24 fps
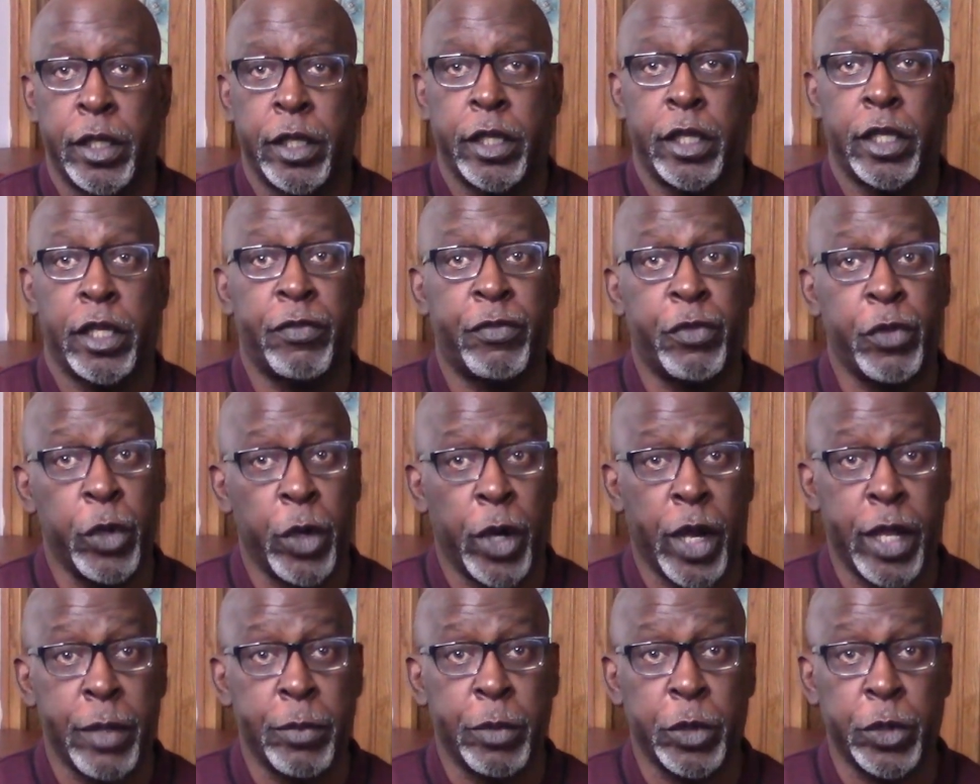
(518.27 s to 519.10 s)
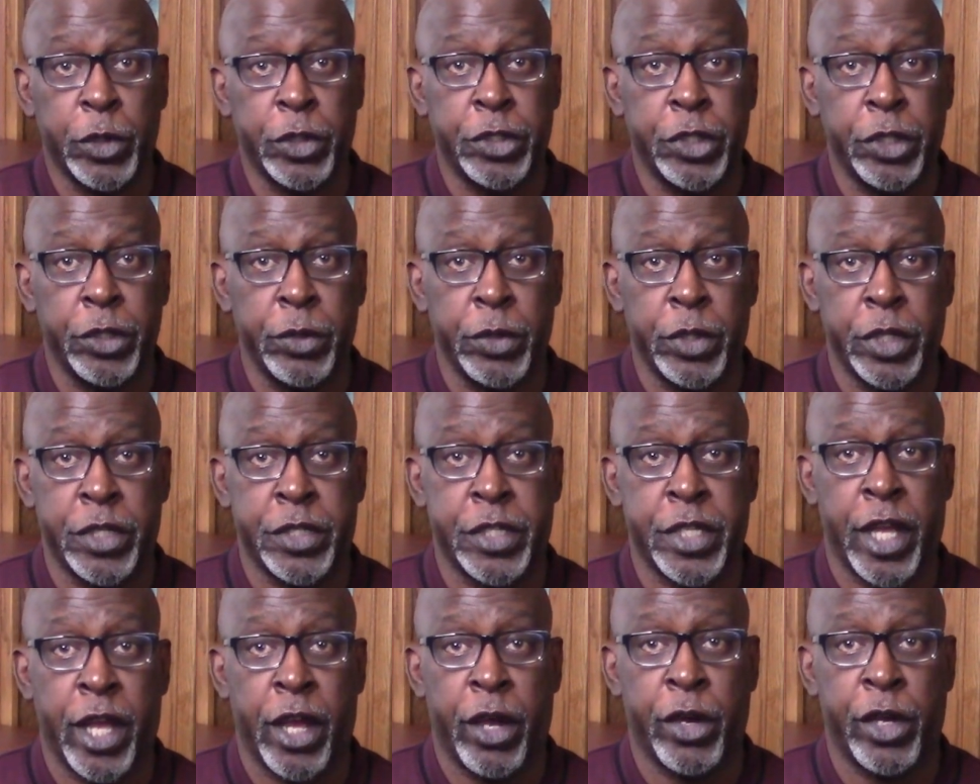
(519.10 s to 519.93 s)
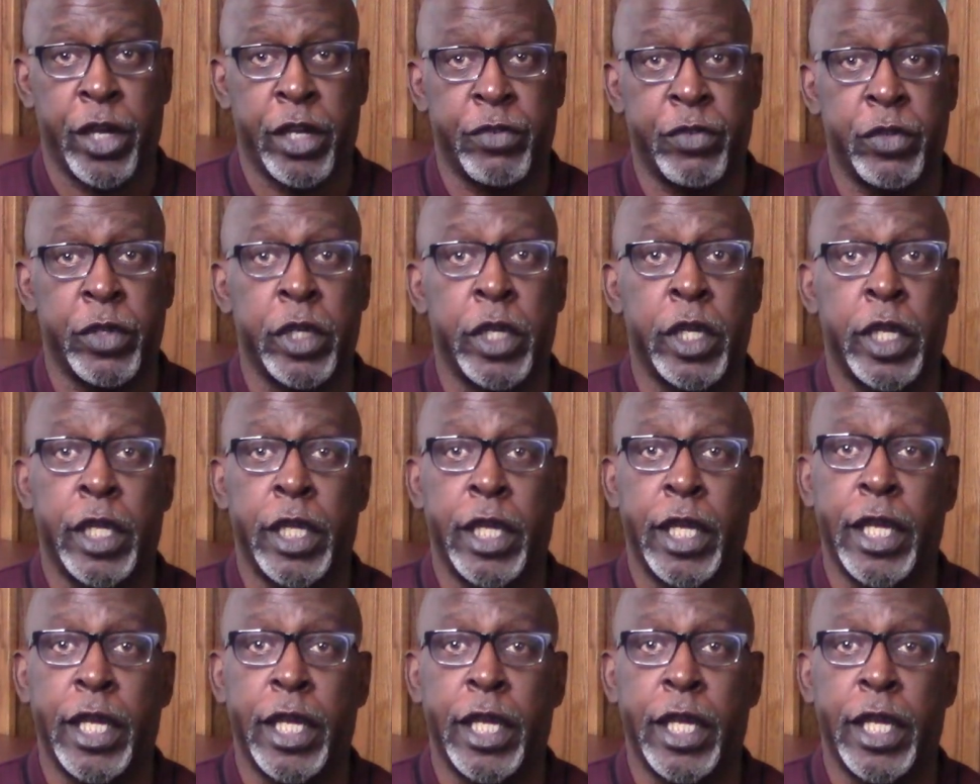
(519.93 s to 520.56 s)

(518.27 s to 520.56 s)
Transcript: If you're able to do this, however,